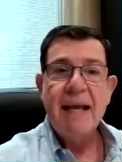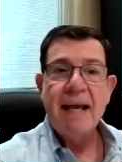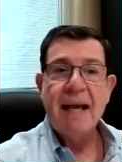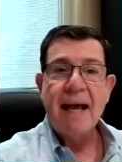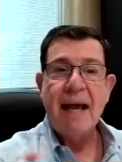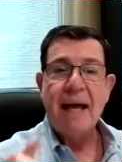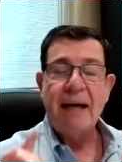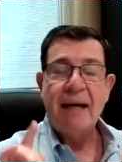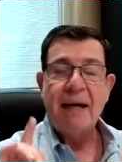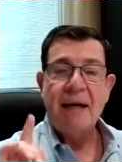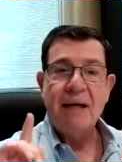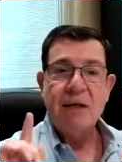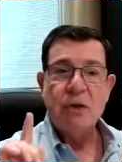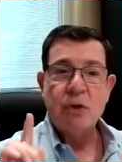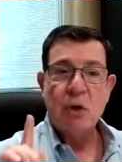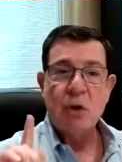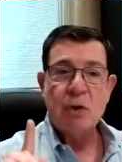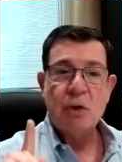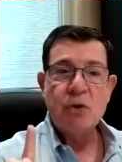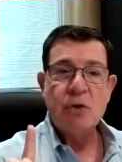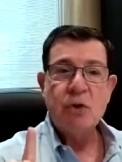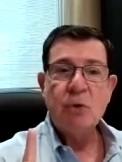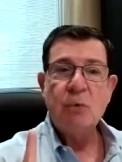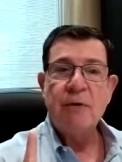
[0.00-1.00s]
and it is
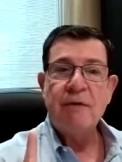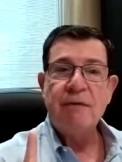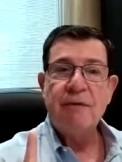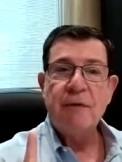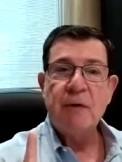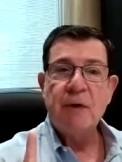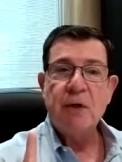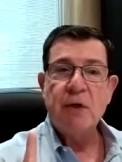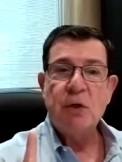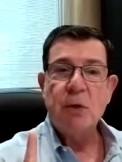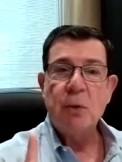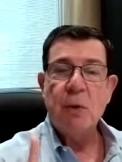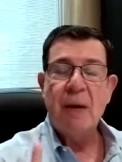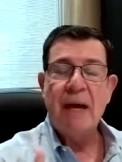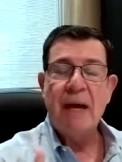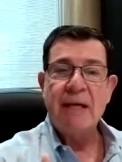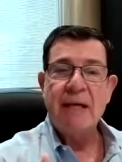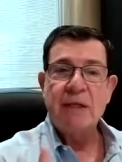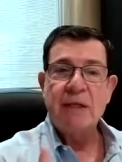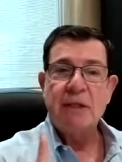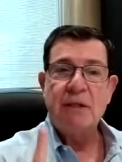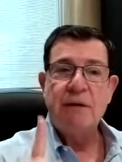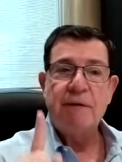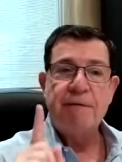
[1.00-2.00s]
also referred to
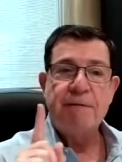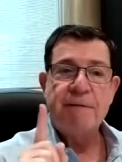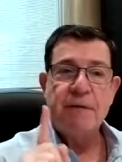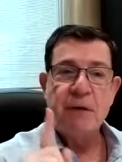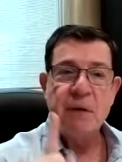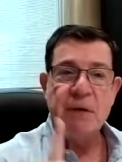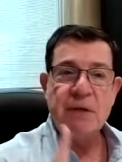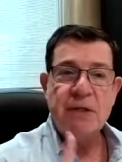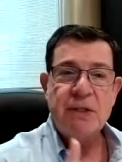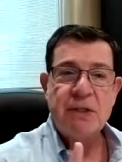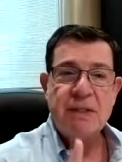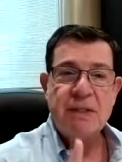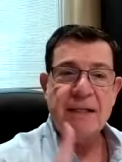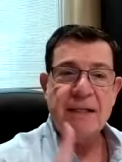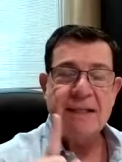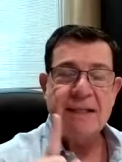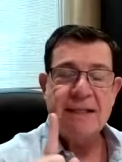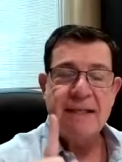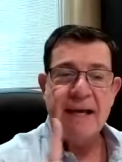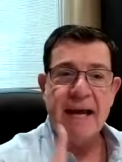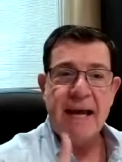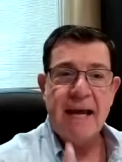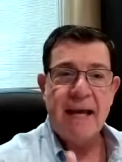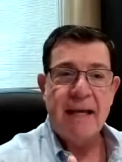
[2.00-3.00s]
as the first
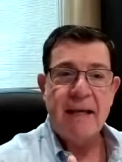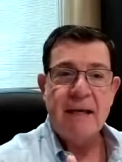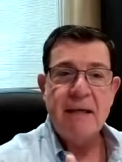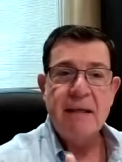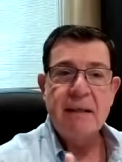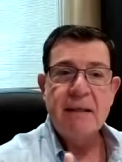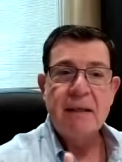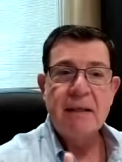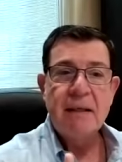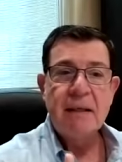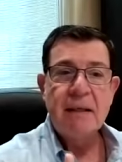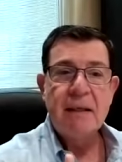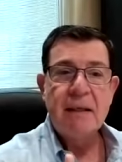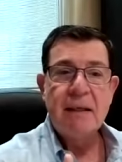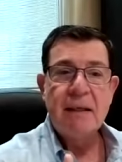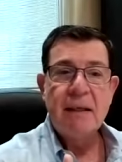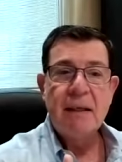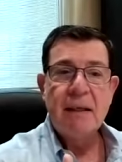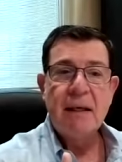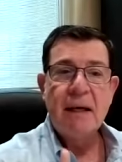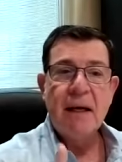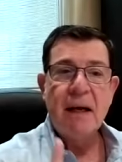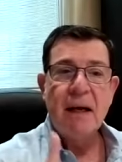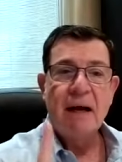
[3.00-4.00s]
day
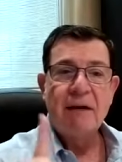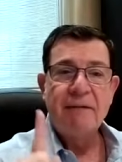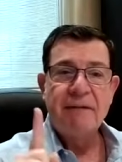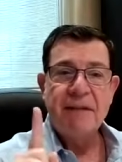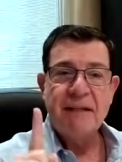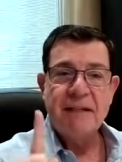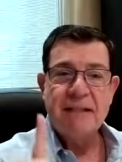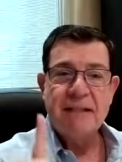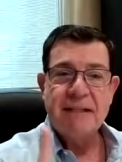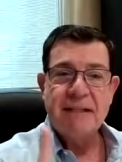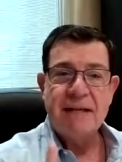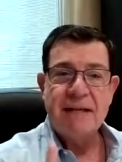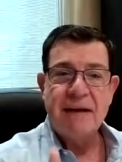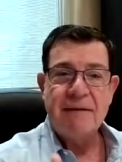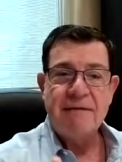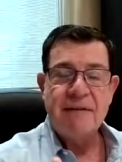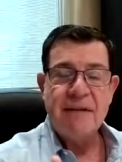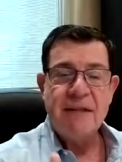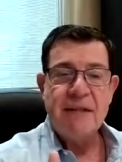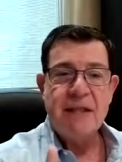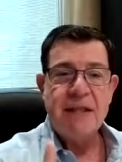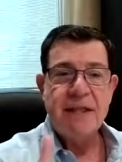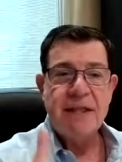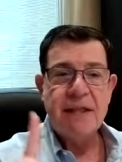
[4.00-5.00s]
of the
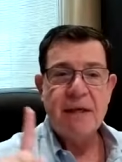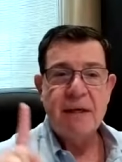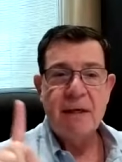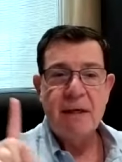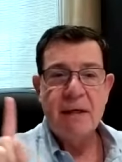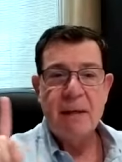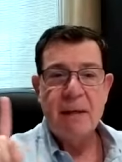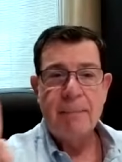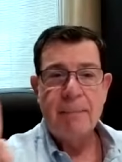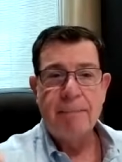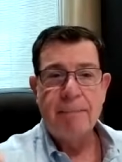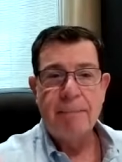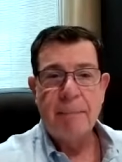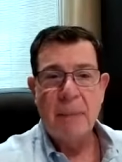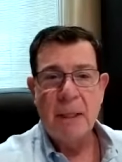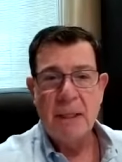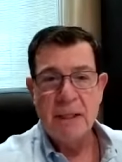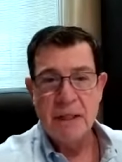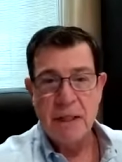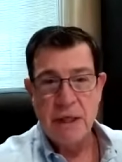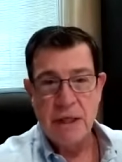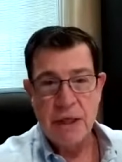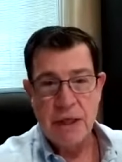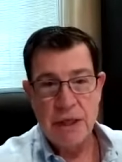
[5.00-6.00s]
seventh
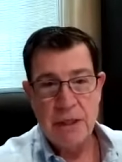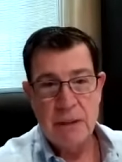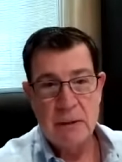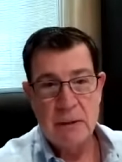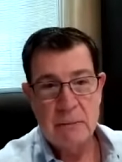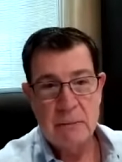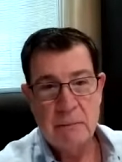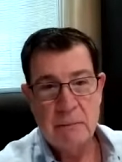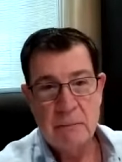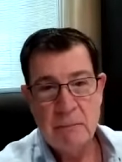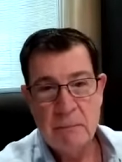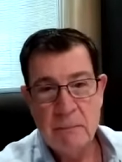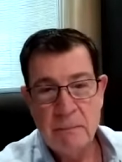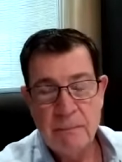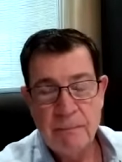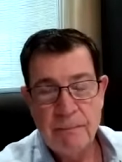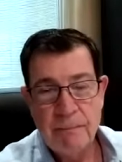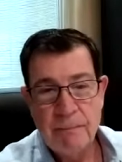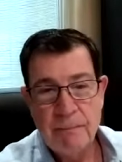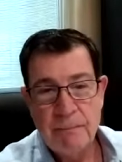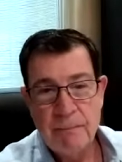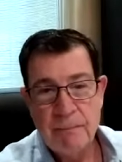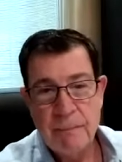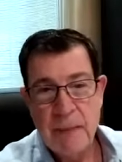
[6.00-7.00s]
month.
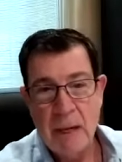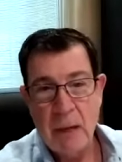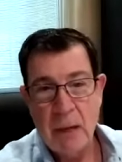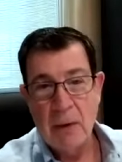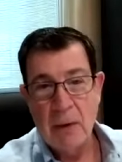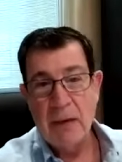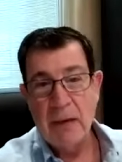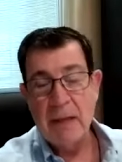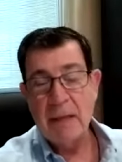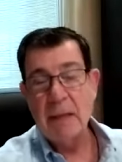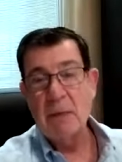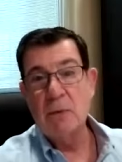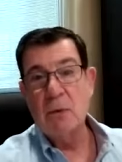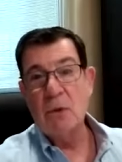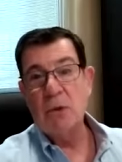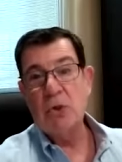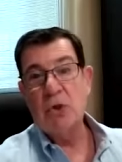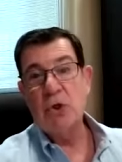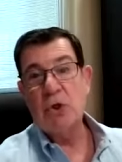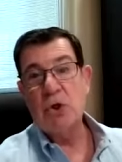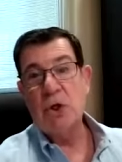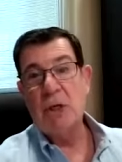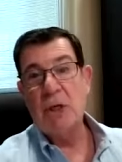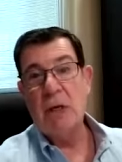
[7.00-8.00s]
Now, how can Rosh
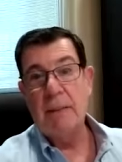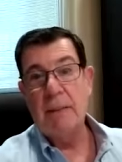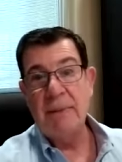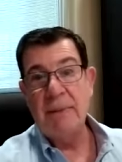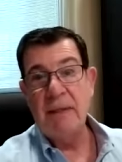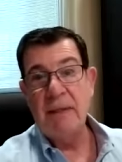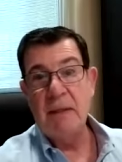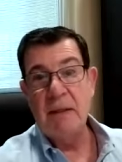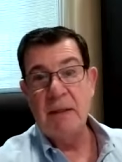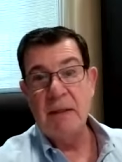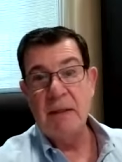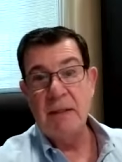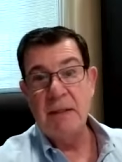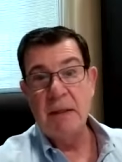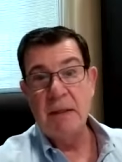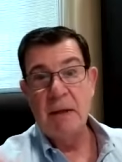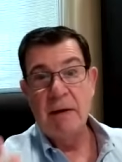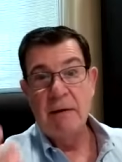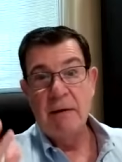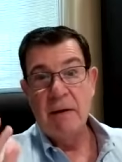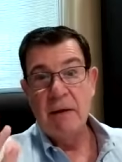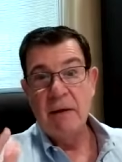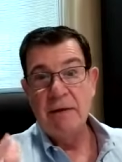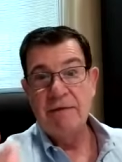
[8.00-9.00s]
Hashanah be the
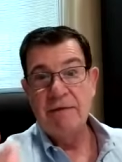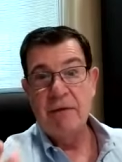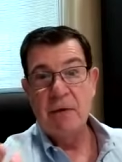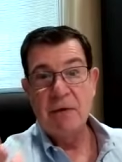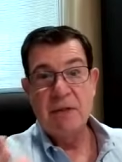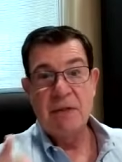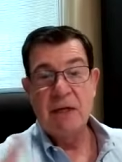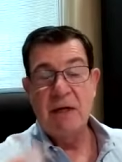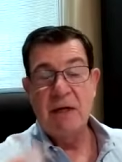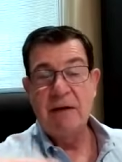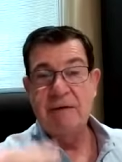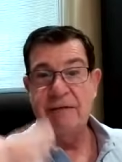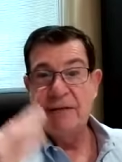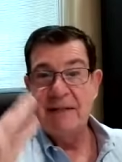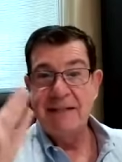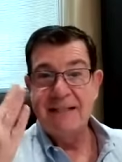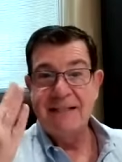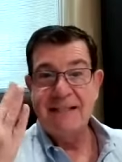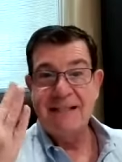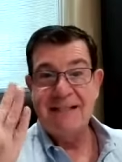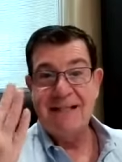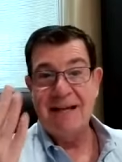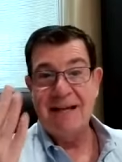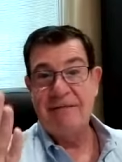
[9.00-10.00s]
first day of the
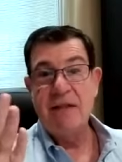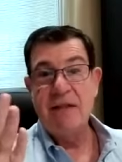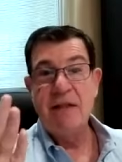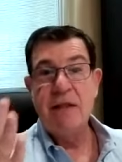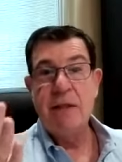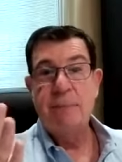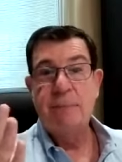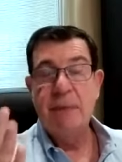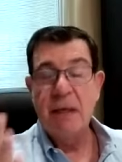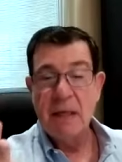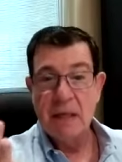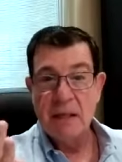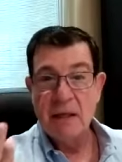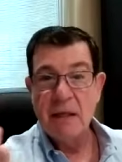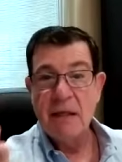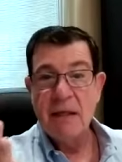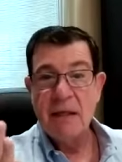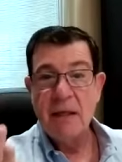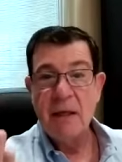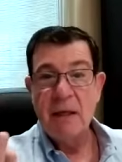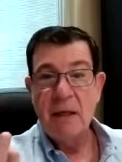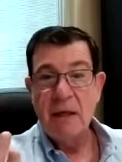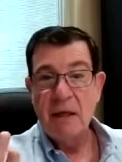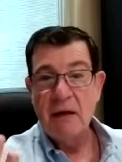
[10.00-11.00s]
seventh month
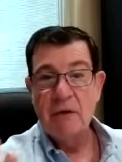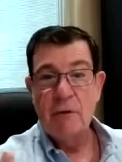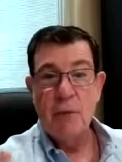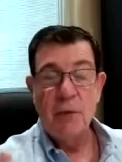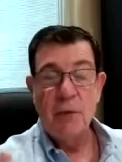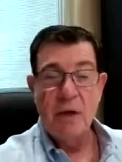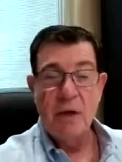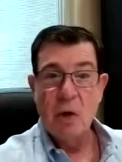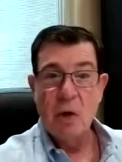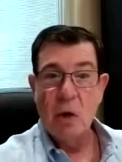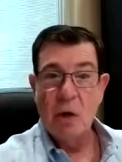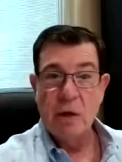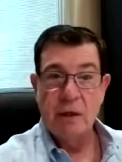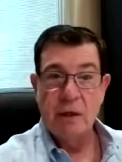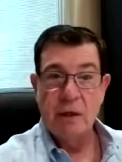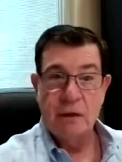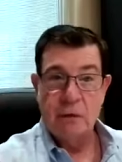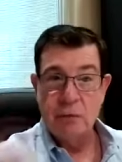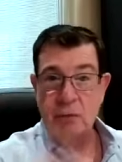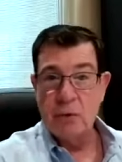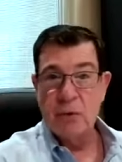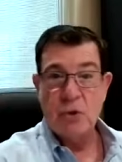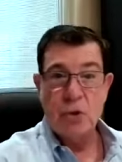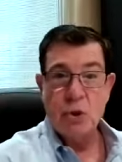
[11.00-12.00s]
if we call it
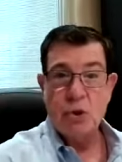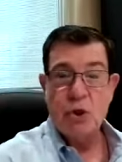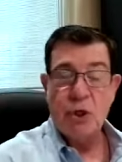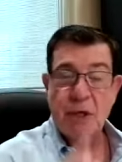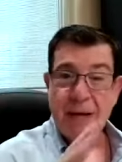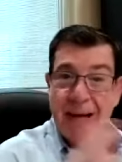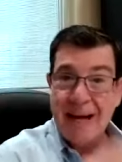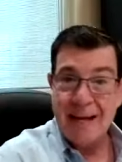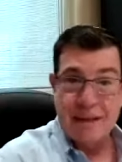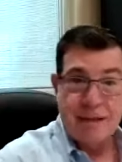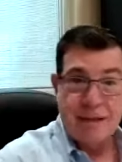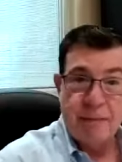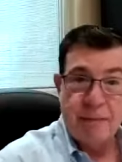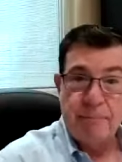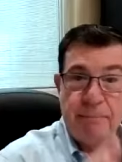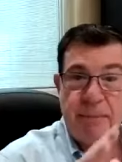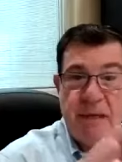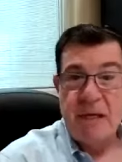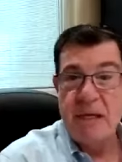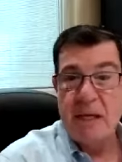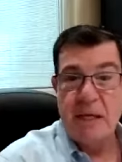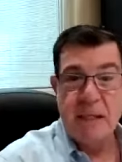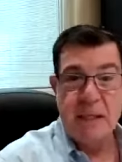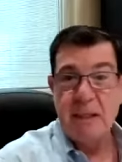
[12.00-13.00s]
Rosh Hashanah, the
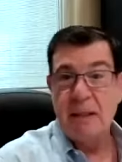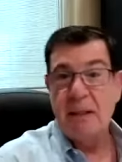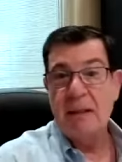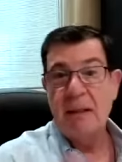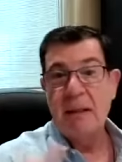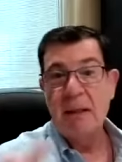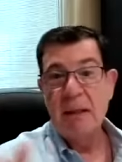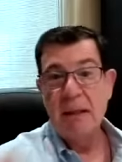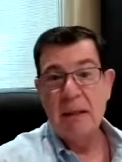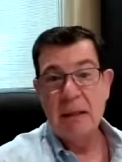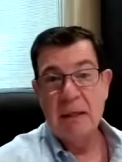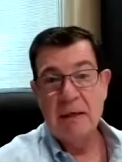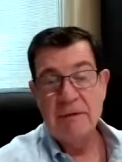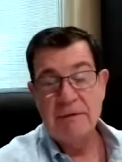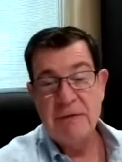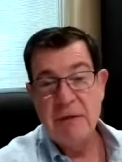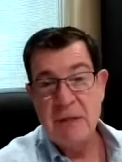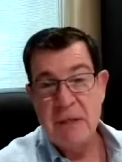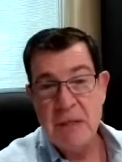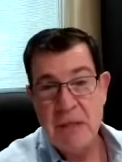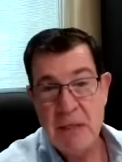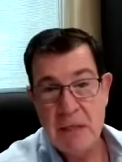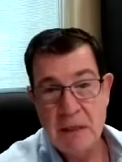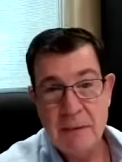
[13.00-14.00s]
beginning of the
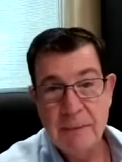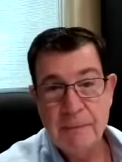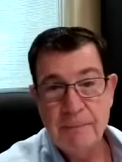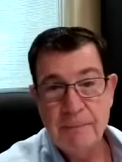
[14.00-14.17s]
year?